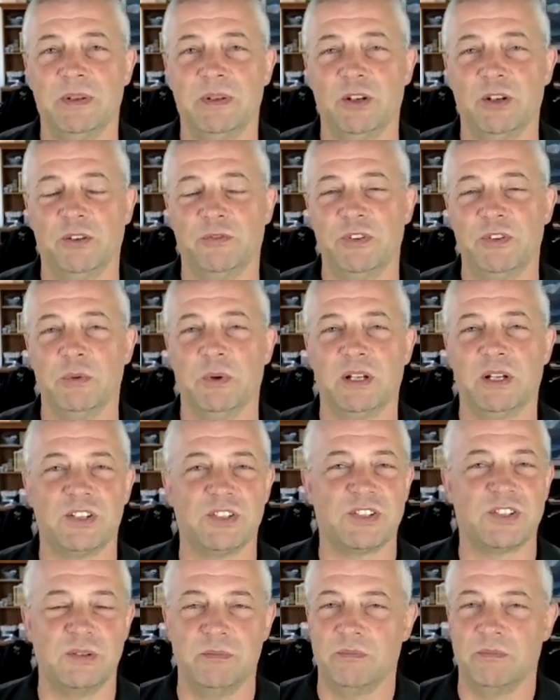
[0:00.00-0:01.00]
If you want
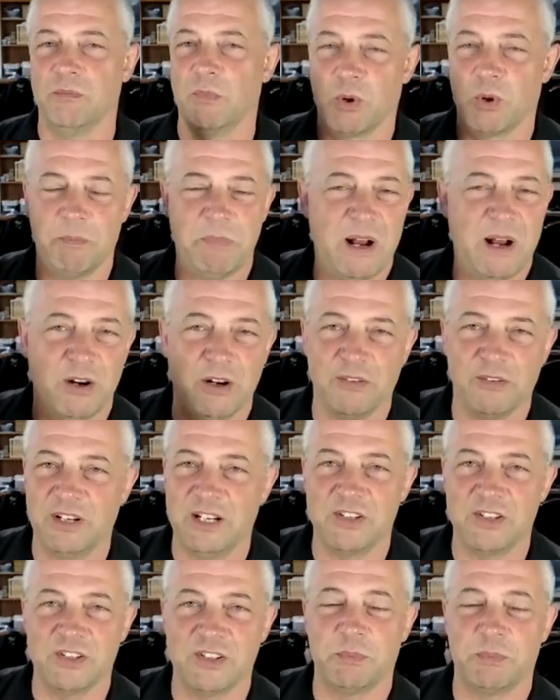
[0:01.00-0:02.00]
just more power to an
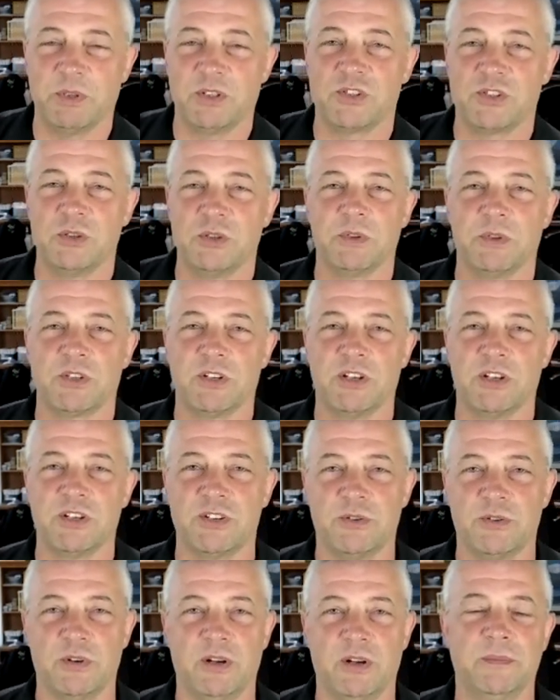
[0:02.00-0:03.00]
engine, put a
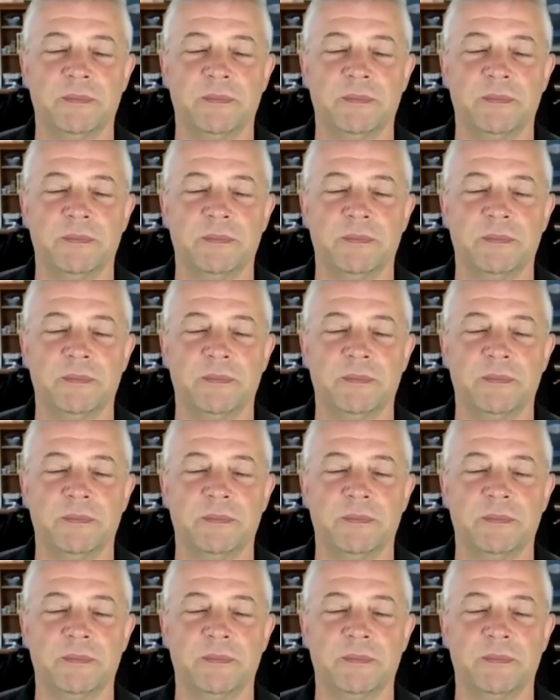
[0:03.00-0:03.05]
supercharger on.